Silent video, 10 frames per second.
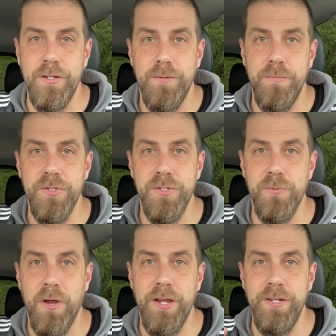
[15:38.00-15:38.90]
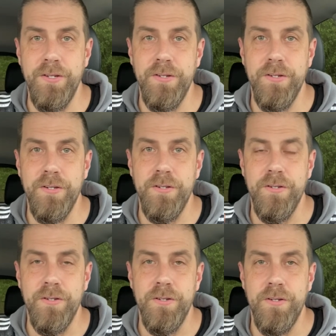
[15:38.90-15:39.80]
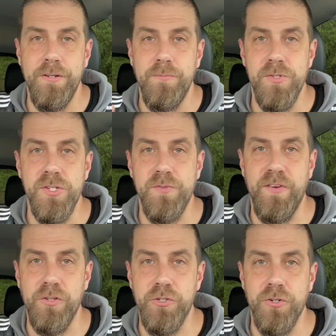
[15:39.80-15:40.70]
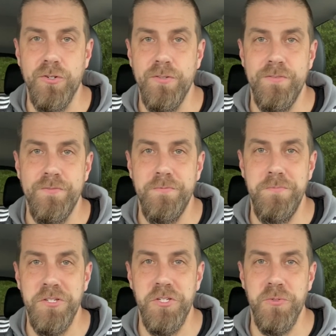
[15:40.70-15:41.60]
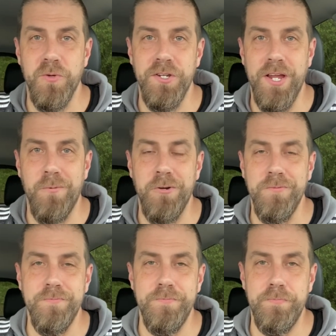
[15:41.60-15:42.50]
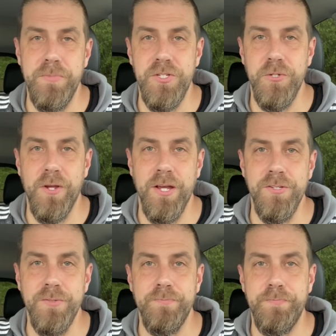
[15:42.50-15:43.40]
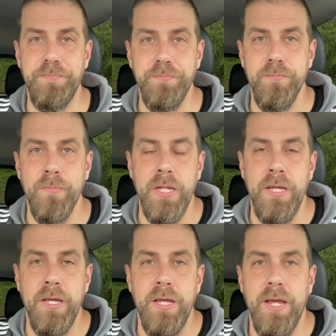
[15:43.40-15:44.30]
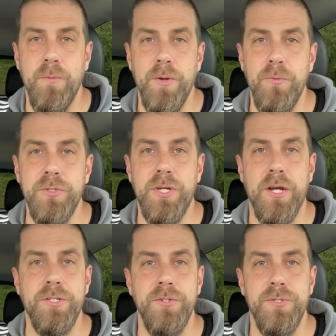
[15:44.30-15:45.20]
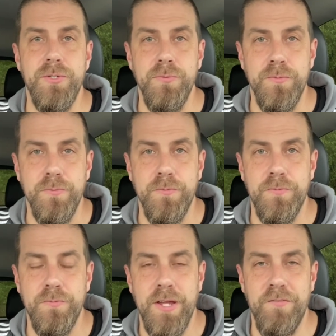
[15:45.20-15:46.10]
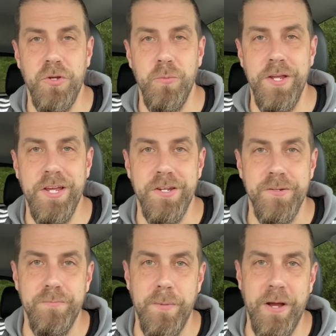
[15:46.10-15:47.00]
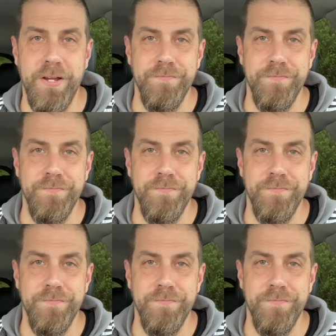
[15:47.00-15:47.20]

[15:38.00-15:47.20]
Mrs. Wright, Mrs. Felcher, Mrs. Rittenauer. Miss you guys. And we will talk to you soon. Have a good weekend. Bye-bye.